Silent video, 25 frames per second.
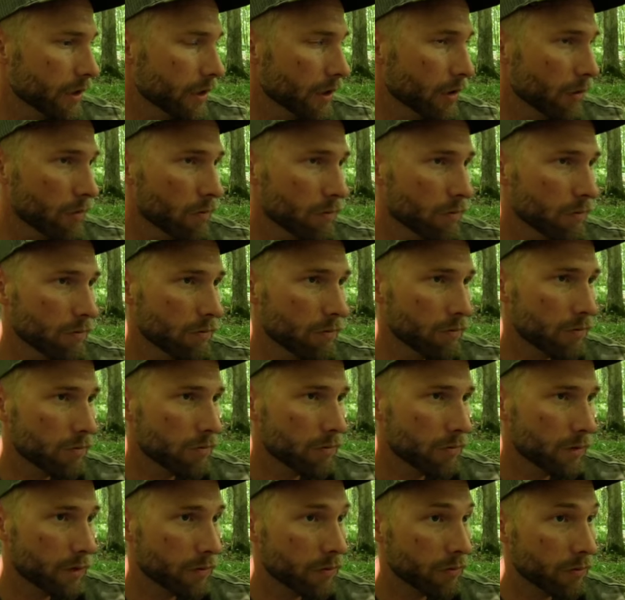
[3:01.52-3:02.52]
know,
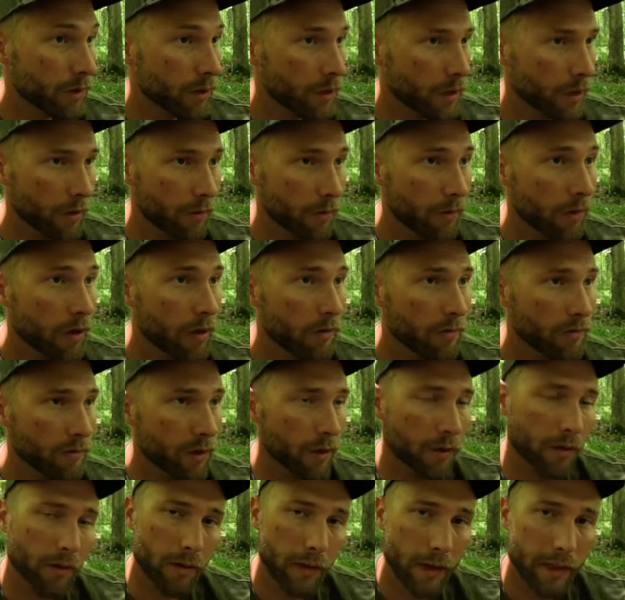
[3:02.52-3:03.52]
it's really a rut
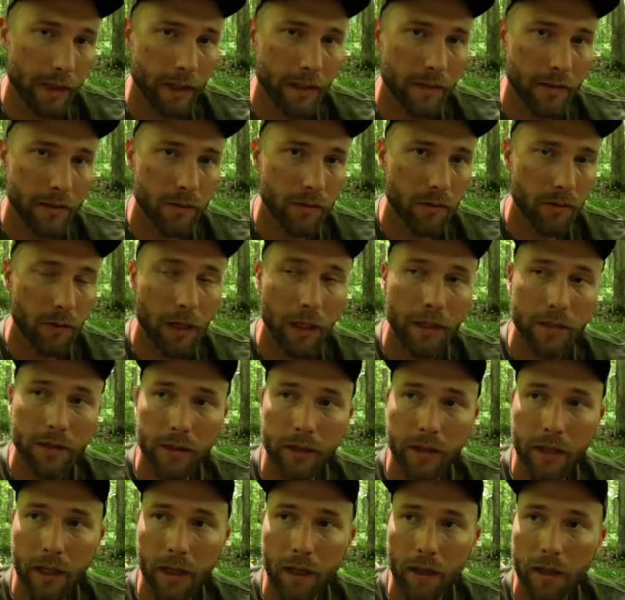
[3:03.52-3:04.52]
funnel, I guess is what I
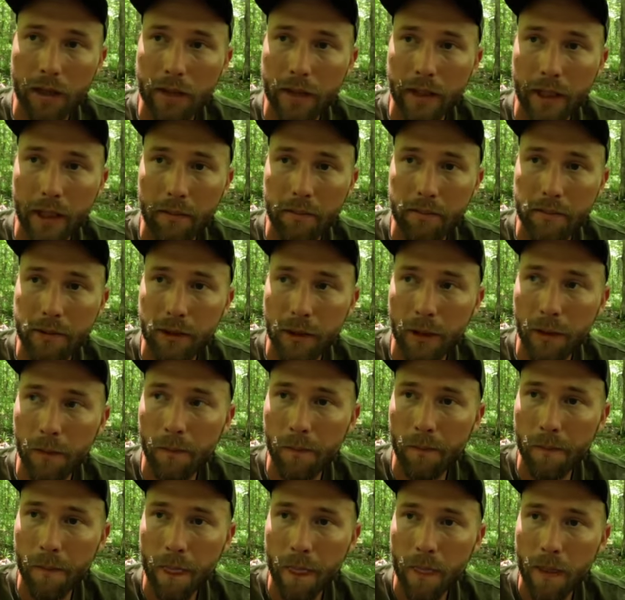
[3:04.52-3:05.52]
should call it. Yep. So
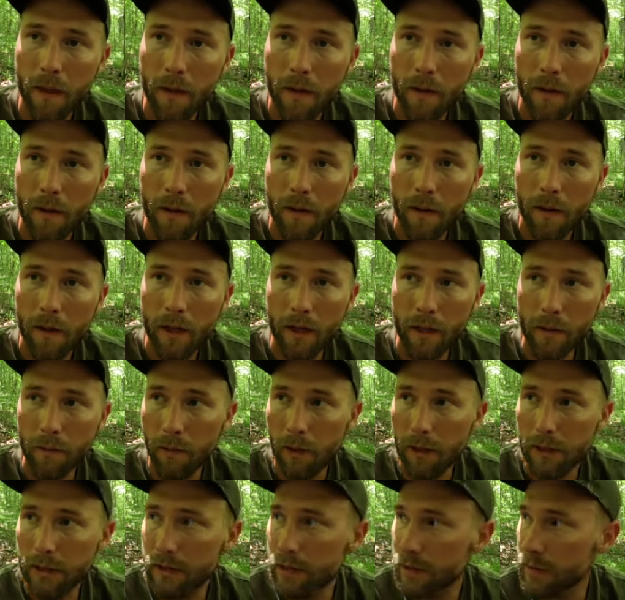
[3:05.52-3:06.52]

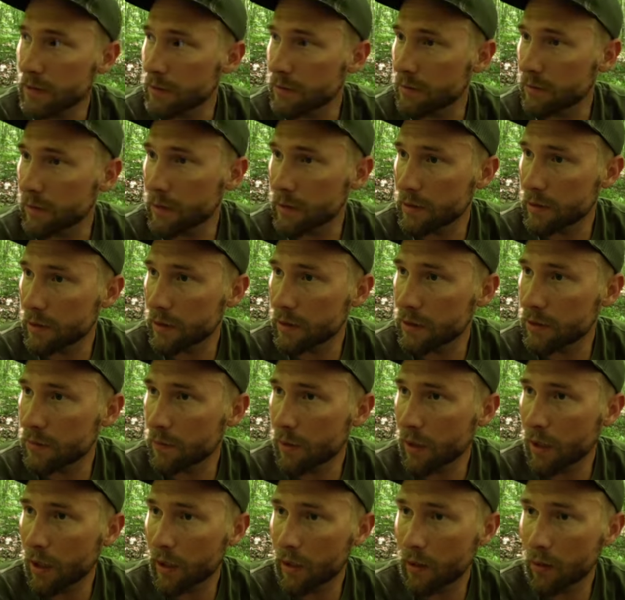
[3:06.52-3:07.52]
anyways, this is a good
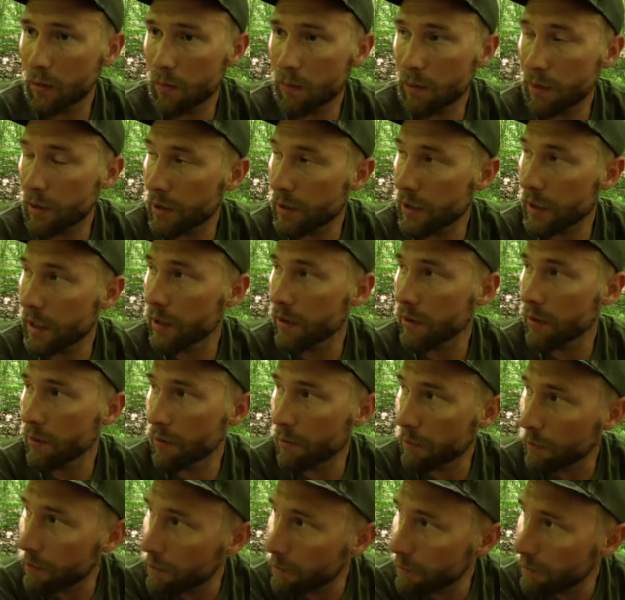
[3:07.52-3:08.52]
spot. I'm gonna put it down on
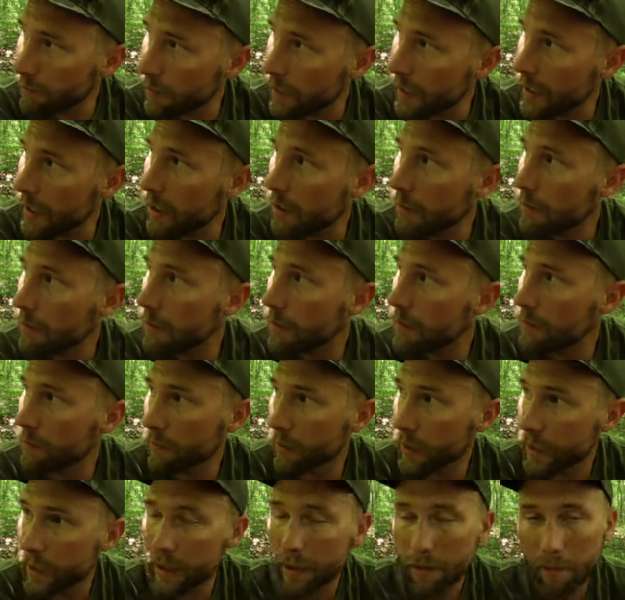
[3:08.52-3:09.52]
the map.
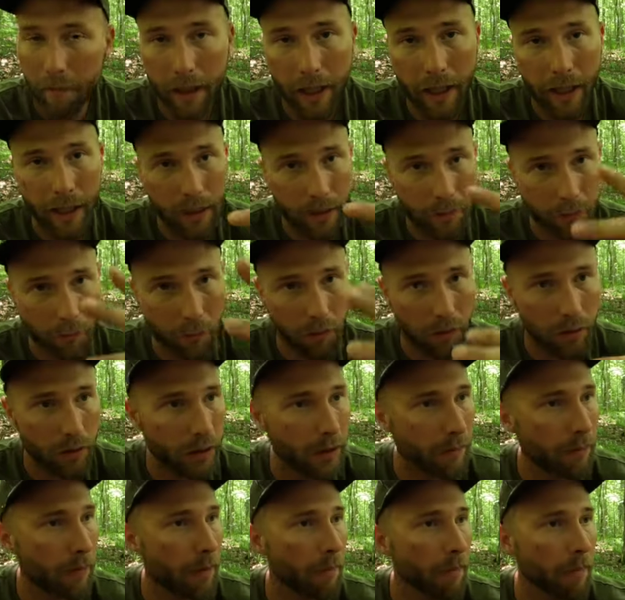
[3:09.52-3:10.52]
When I get back, I'm gonna
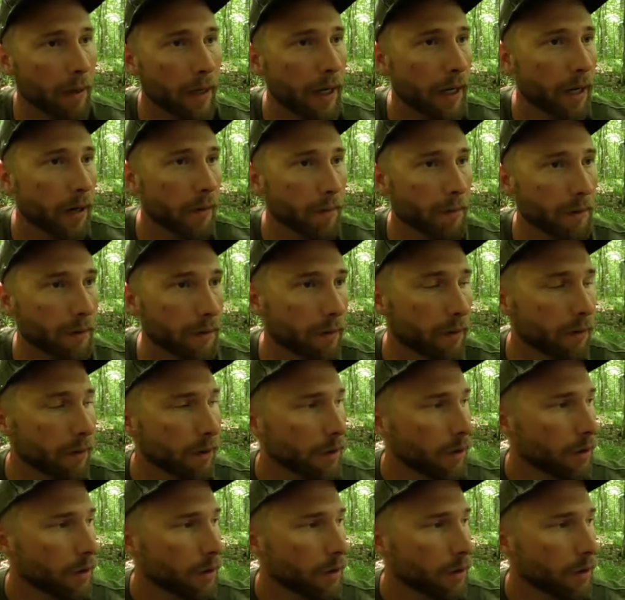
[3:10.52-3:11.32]
look at my map and